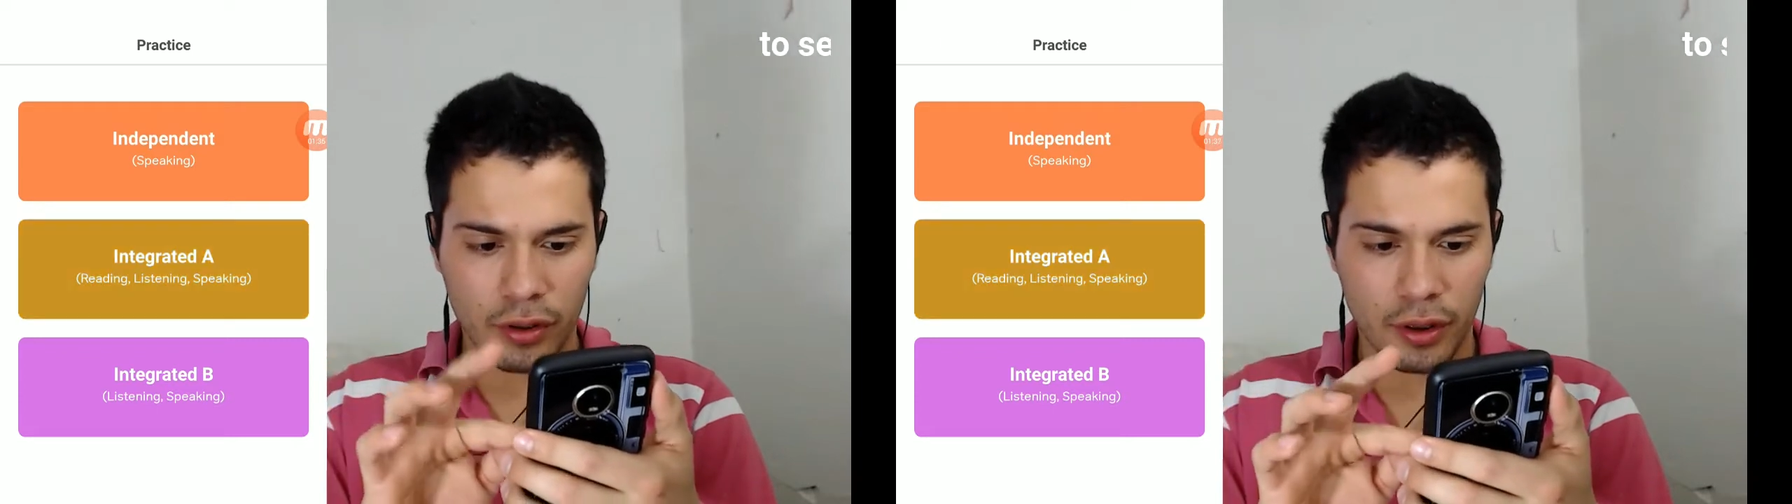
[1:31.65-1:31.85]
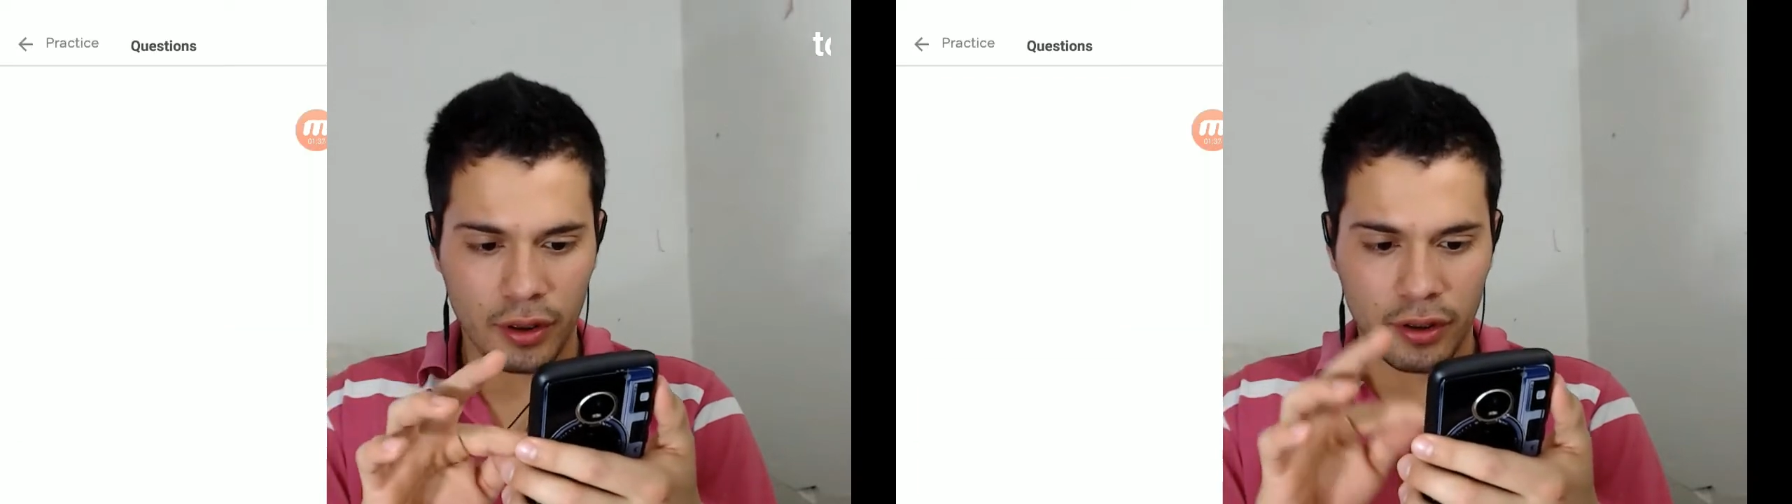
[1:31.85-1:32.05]

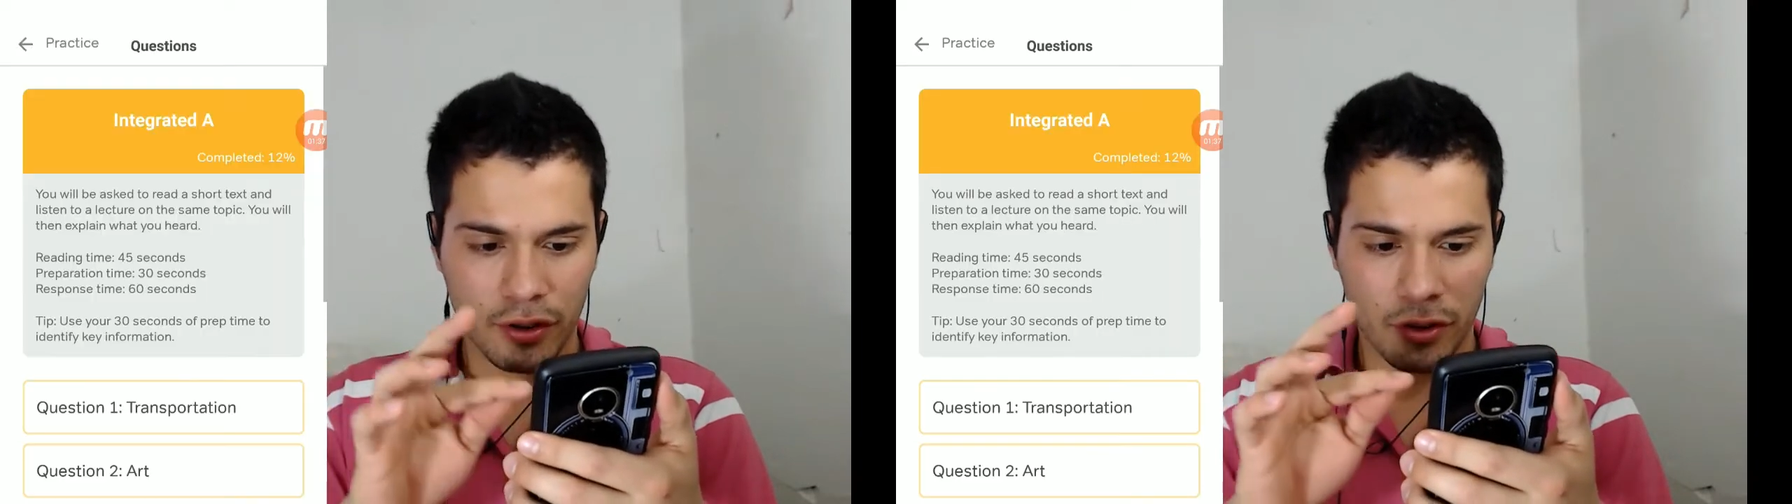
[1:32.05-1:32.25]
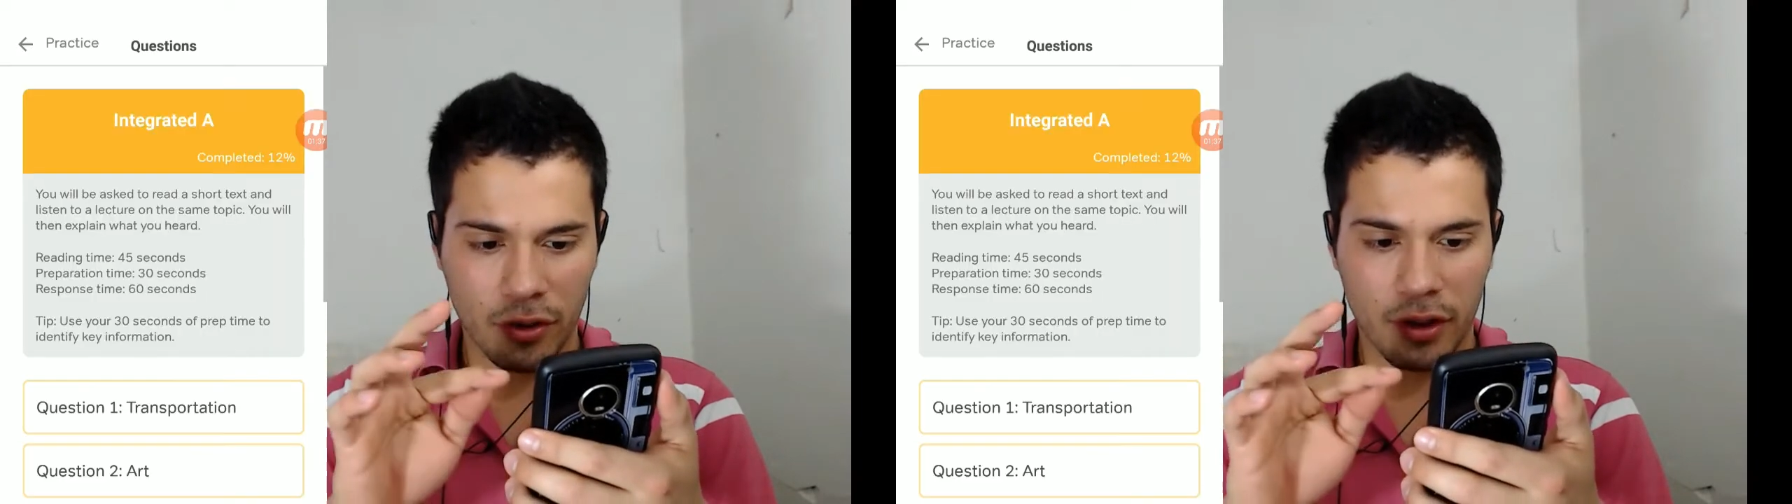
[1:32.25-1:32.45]
the
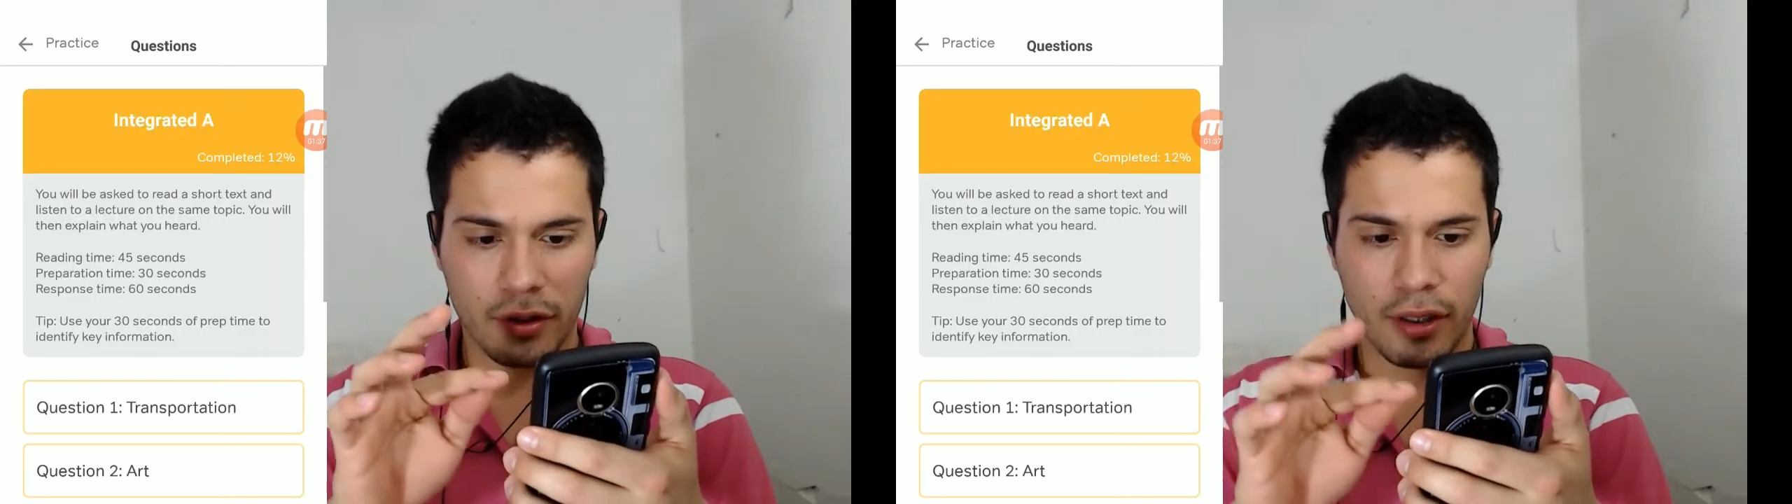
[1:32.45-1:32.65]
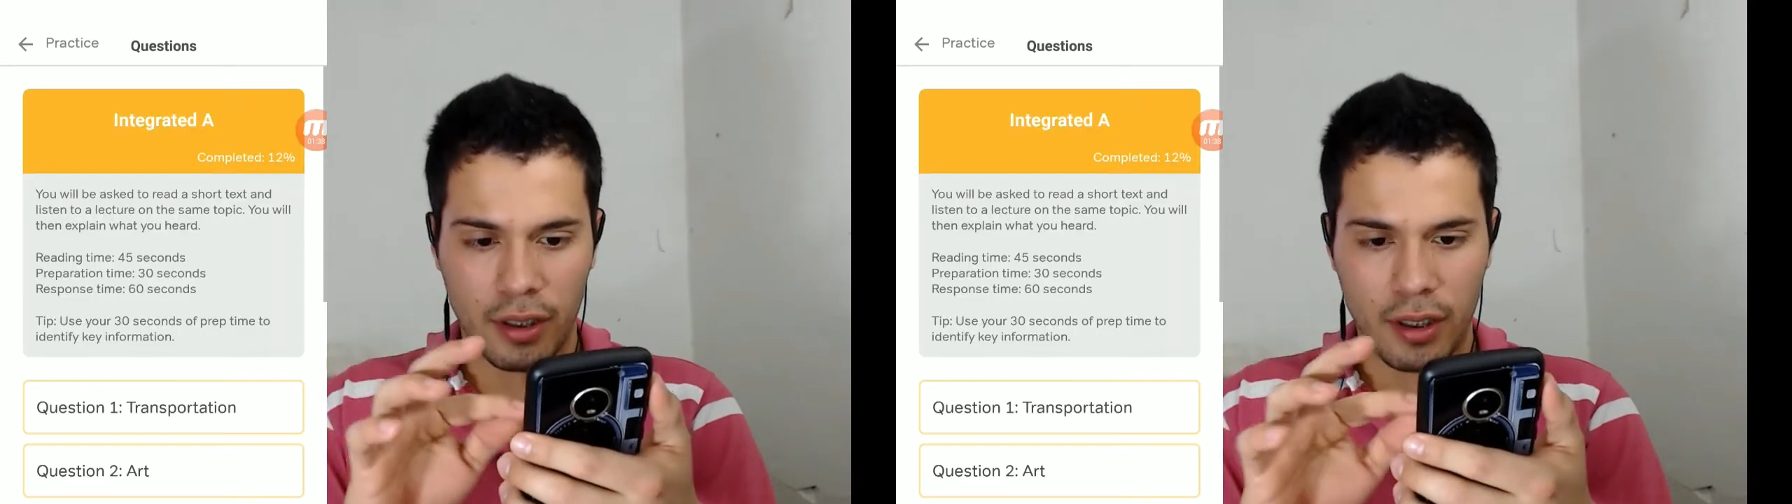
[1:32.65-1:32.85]
integrated
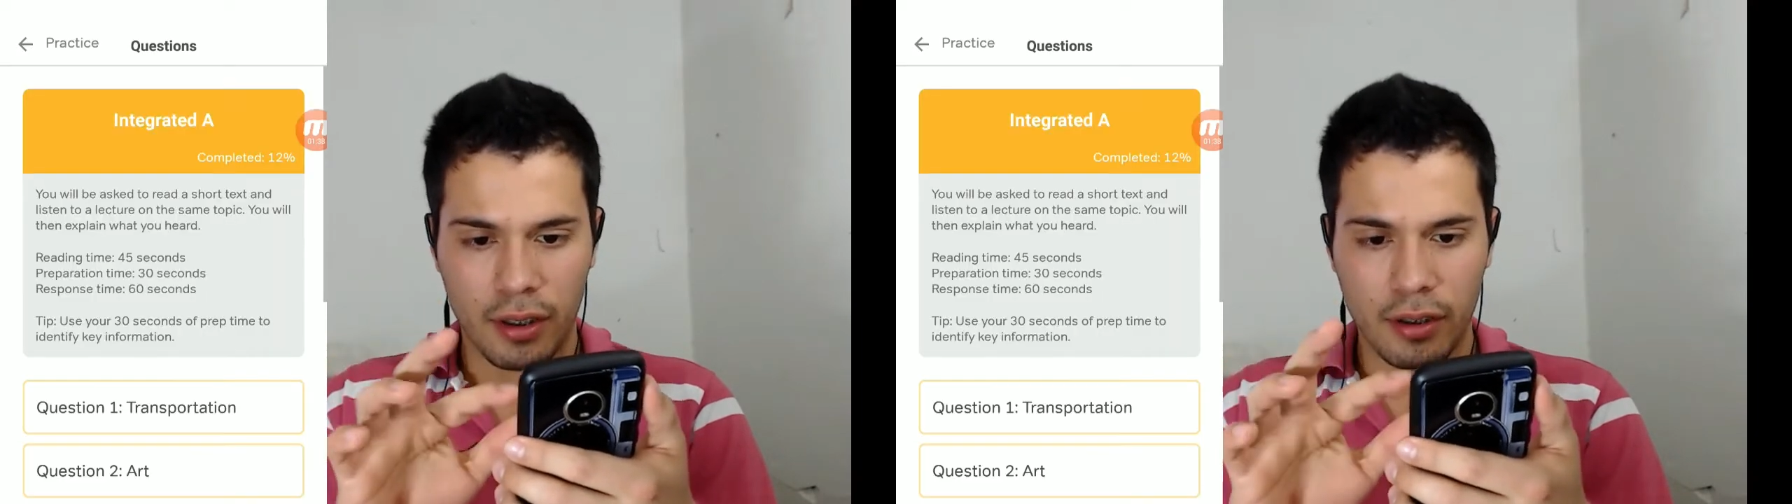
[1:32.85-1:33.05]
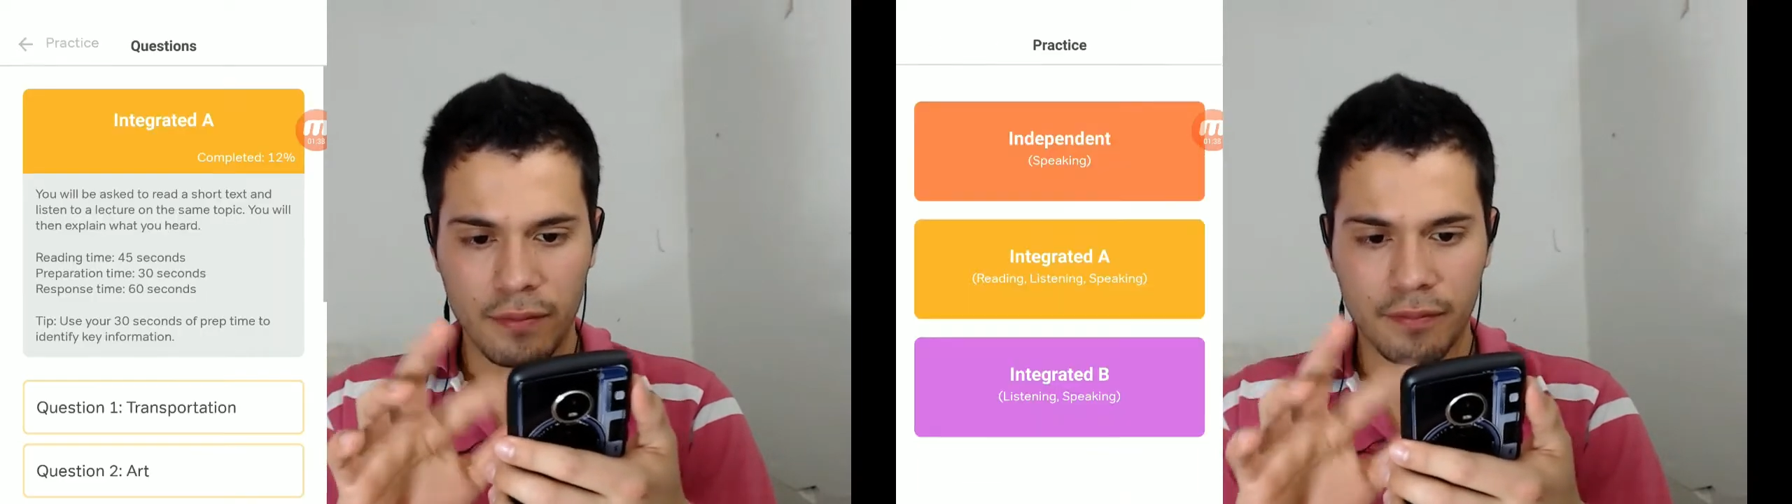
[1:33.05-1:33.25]
A.